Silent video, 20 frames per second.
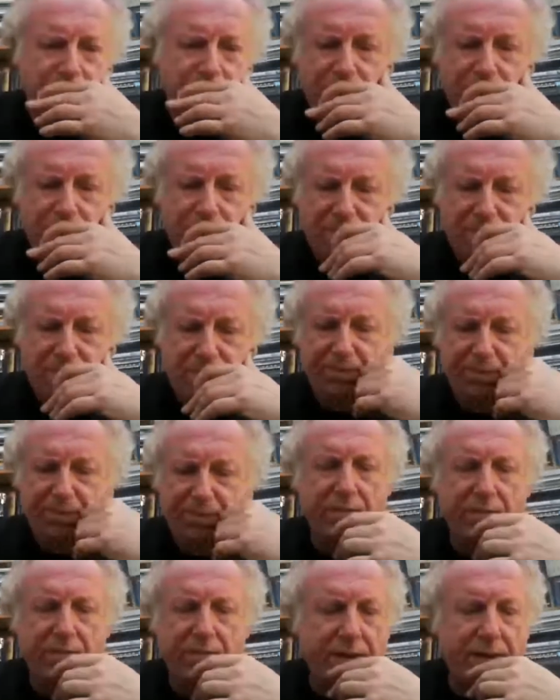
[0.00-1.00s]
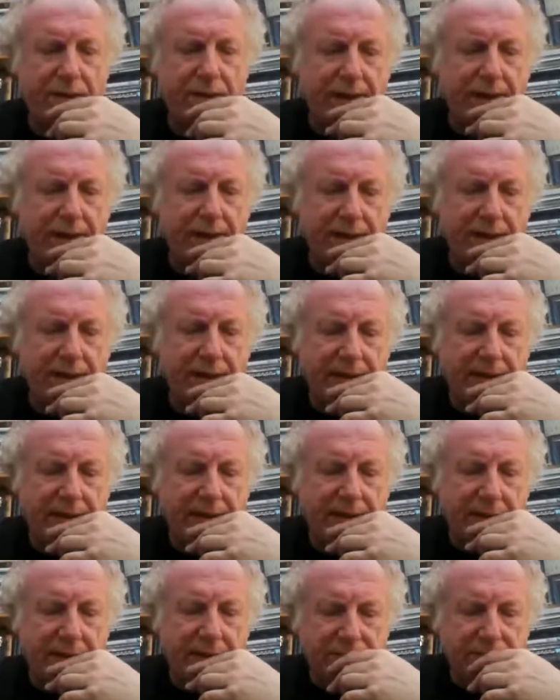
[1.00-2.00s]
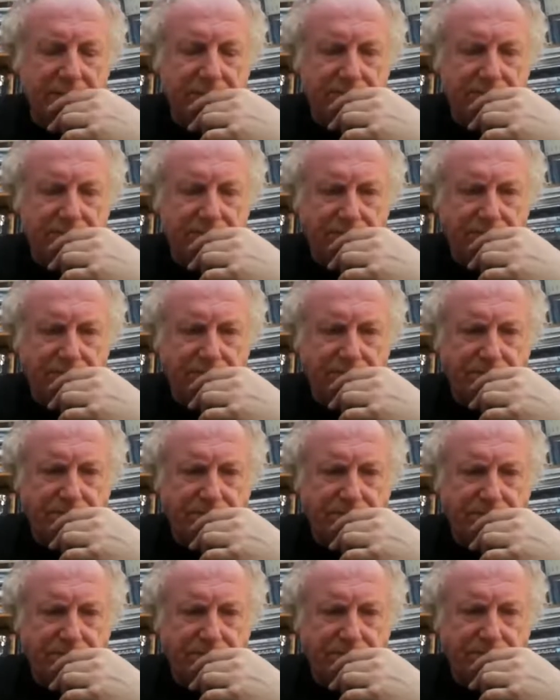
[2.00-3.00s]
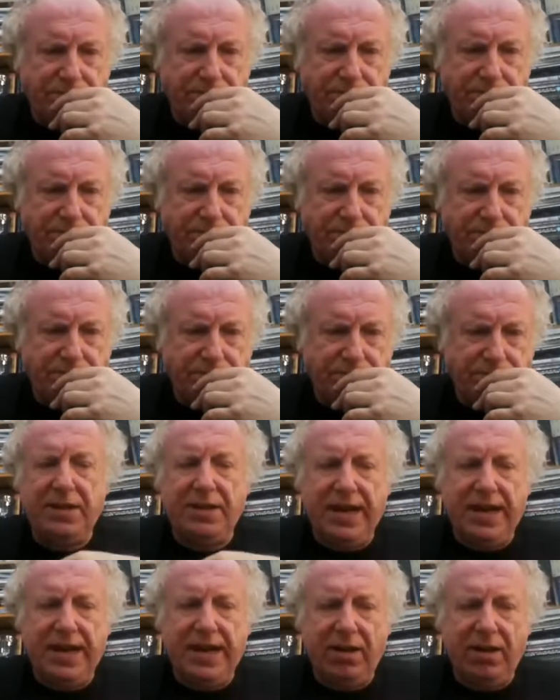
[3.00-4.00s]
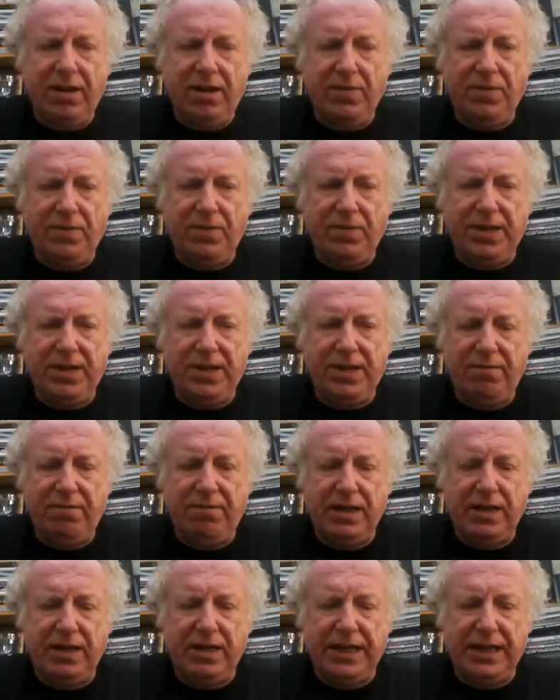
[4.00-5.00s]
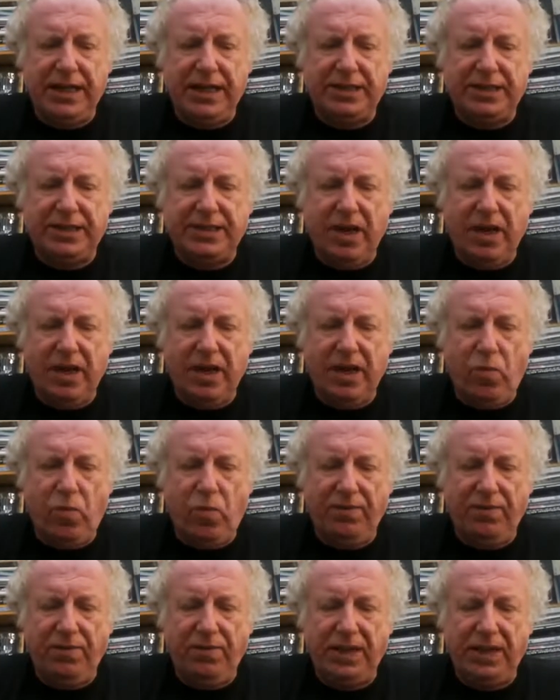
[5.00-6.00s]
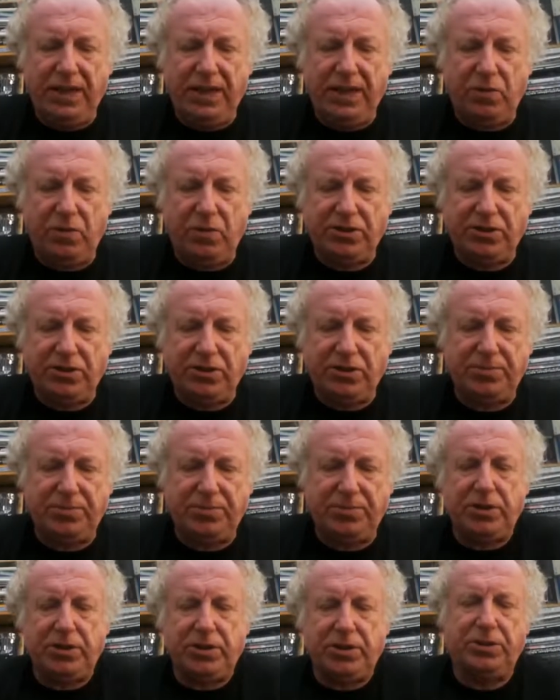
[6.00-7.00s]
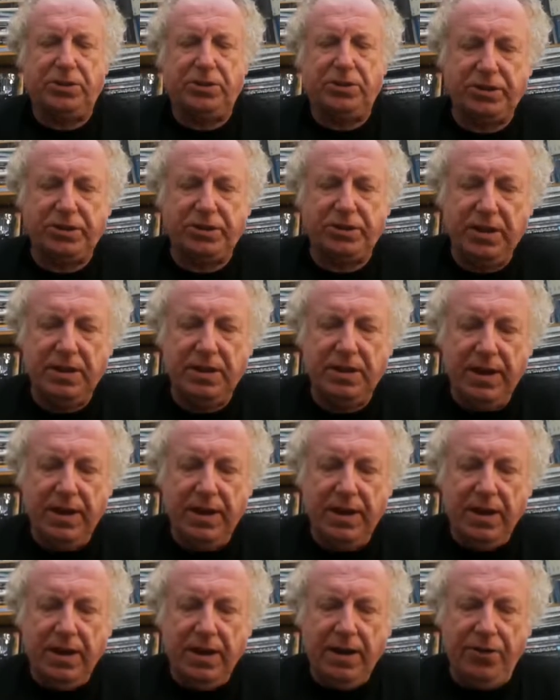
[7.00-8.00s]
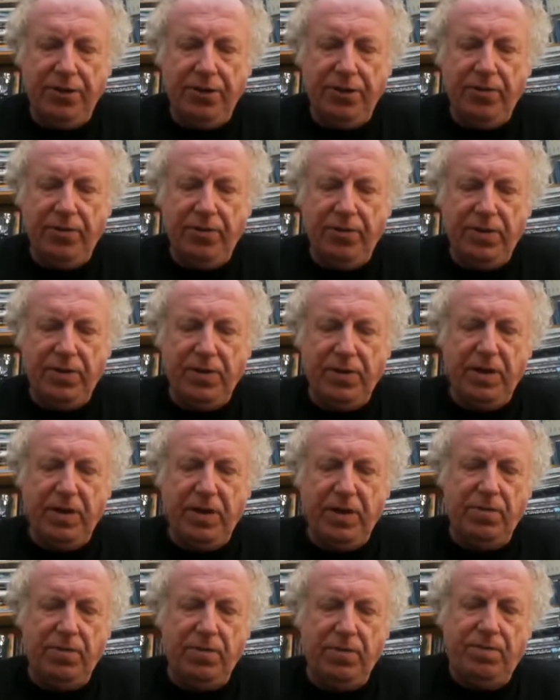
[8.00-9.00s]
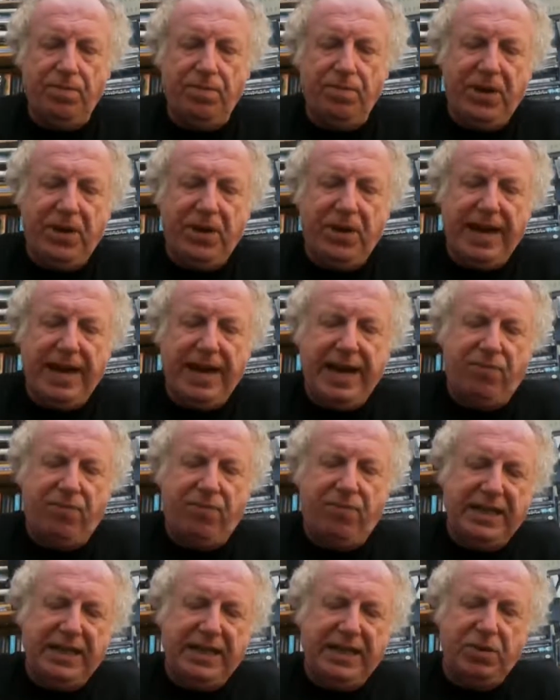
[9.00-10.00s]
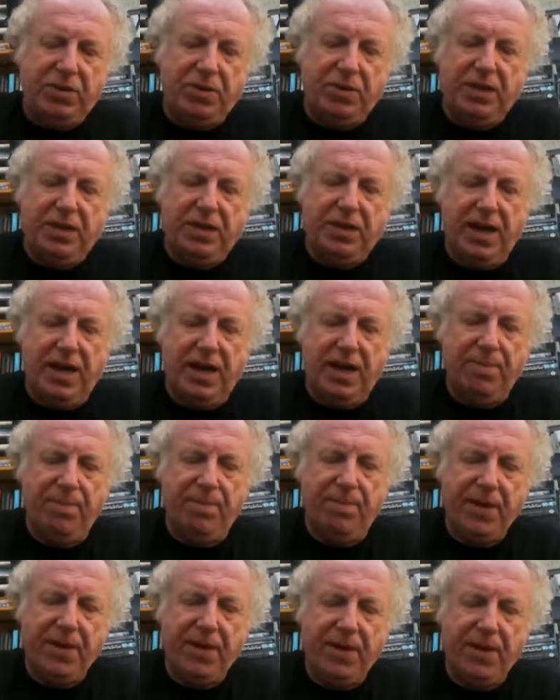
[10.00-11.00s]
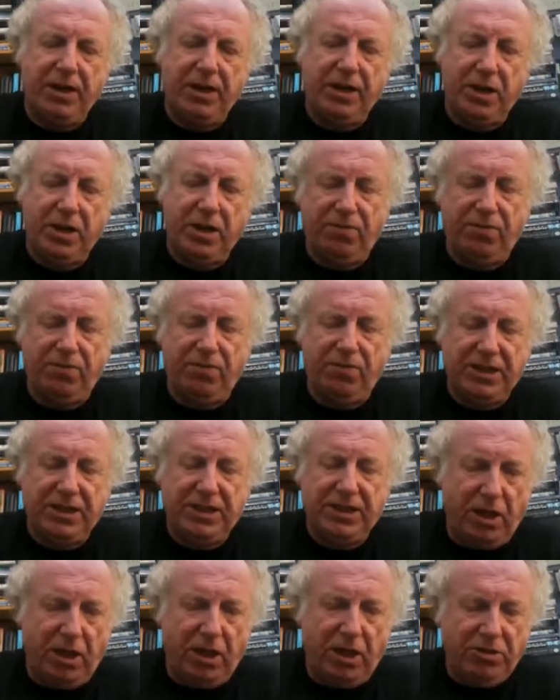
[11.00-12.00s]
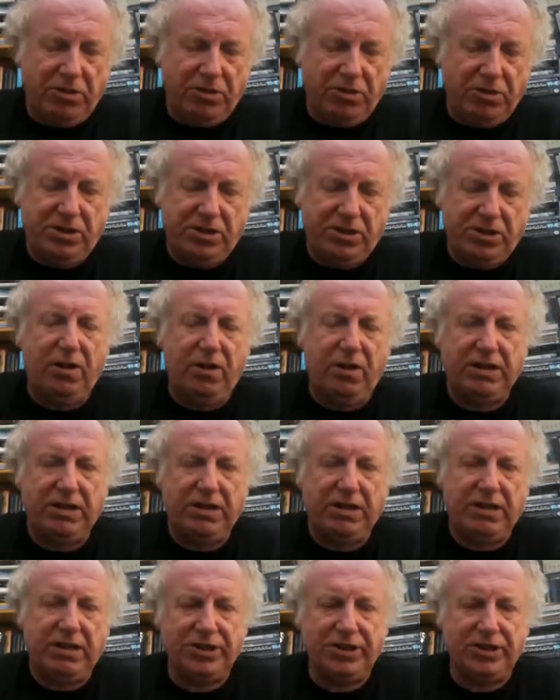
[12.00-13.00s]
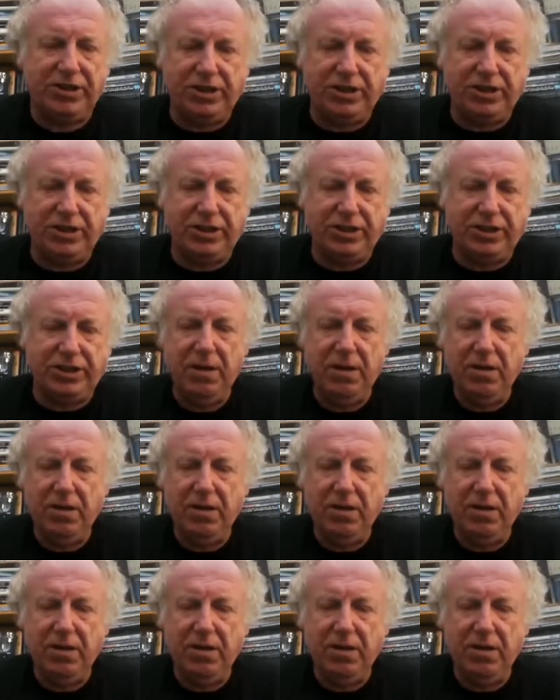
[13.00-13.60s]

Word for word: is in relation to Max Spears? Who is she? Uh... Sarah, Sarah is uh, one of the so-called super soldiers who became friends with uh, and girlfriend's close, very close relationship